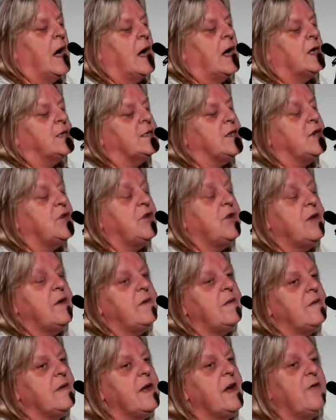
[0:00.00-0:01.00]
So
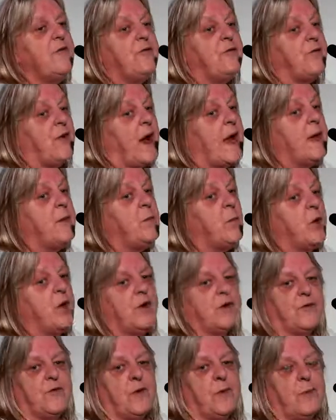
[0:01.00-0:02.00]
using a
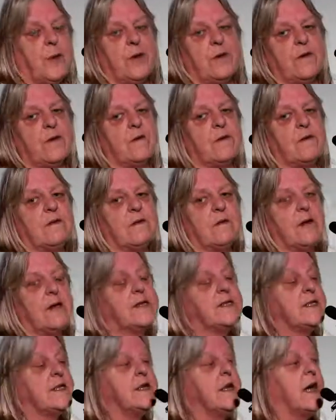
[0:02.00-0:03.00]
framework for
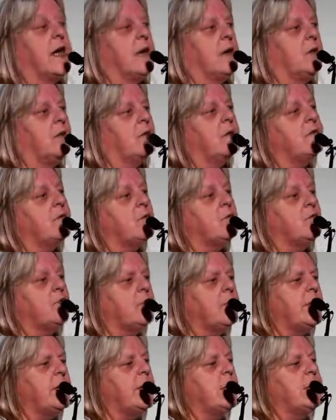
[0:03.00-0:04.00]
person-centred care is a
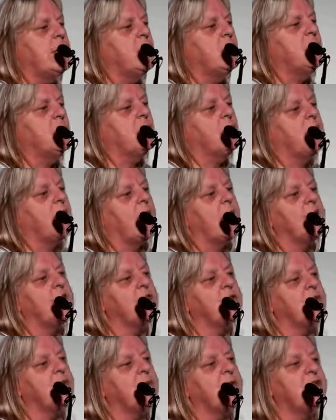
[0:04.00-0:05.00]
really good way
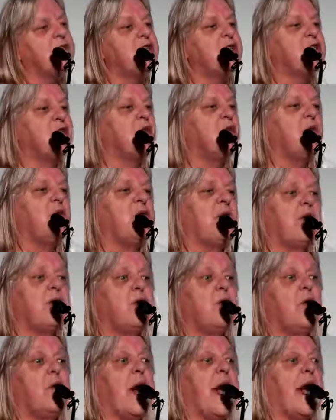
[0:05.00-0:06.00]
to ensure that
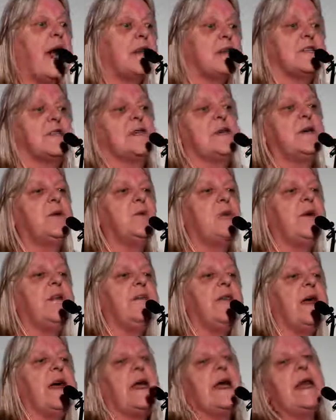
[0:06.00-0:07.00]
you're actually
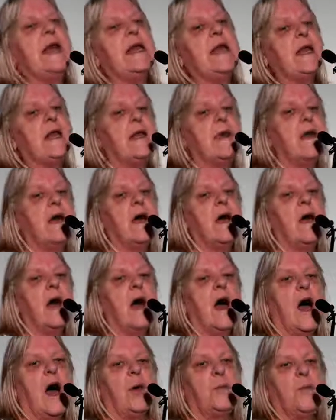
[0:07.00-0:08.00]
within
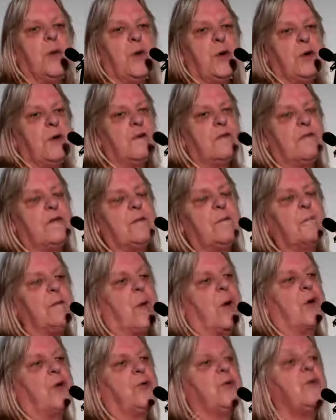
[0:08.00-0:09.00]
a person
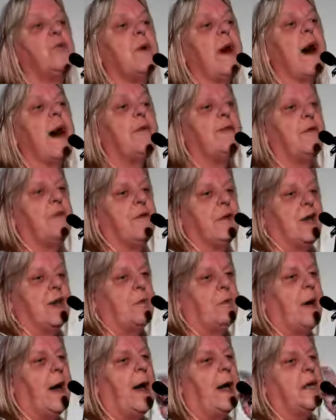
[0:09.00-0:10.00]
model rather than
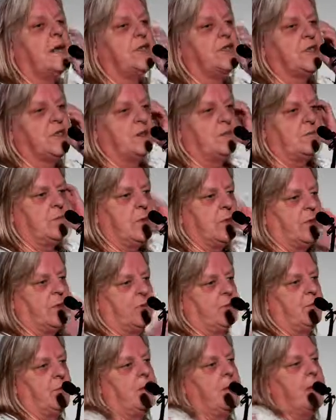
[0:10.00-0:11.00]
a patient
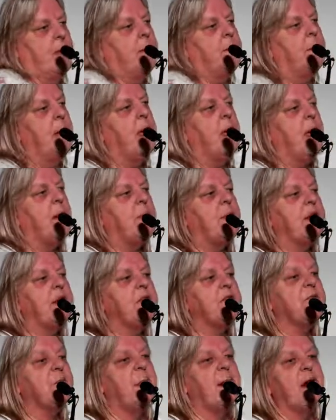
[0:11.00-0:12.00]
model, yeah?
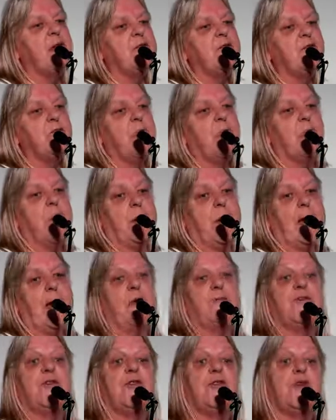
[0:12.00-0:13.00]
Because part of what we
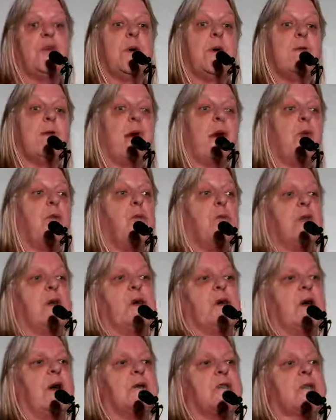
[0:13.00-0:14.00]
have to do is help
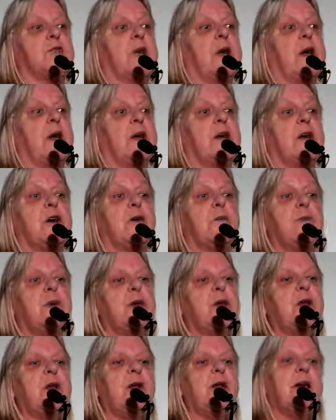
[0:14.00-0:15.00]
the Australian
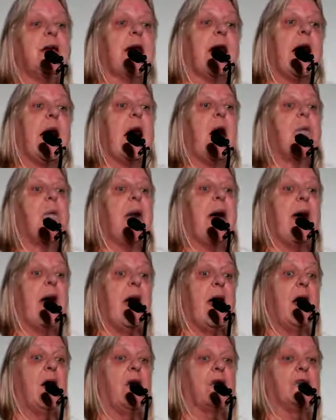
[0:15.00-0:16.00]
community come
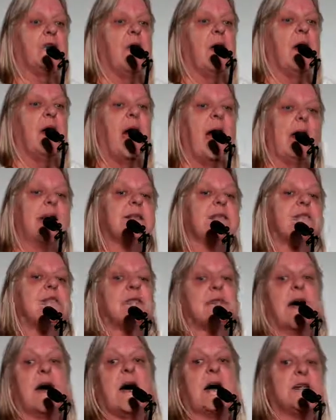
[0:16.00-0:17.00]
out and
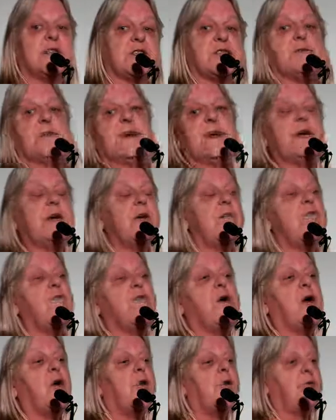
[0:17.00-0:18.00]
start to be
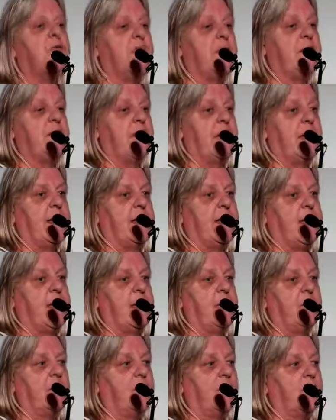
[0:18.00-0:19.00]
involved in their
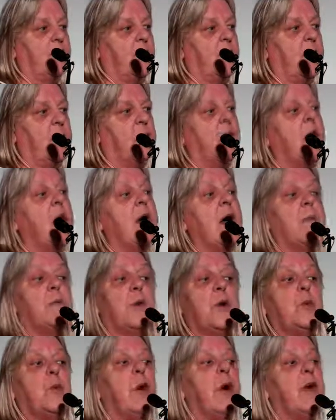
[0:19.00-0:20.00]
care as well.
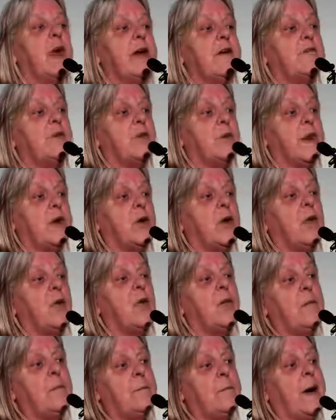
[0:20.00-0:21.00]
But whatever we
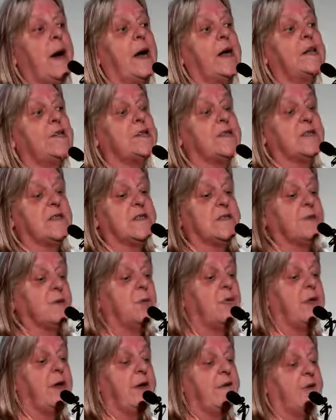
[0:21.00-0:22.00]
call them patients,
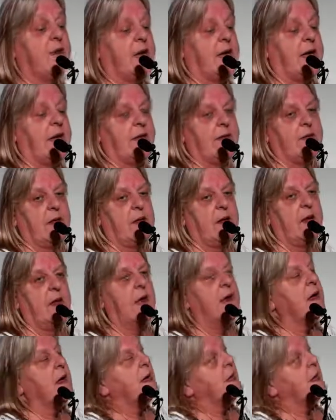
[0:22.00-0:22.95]
we'll never get there.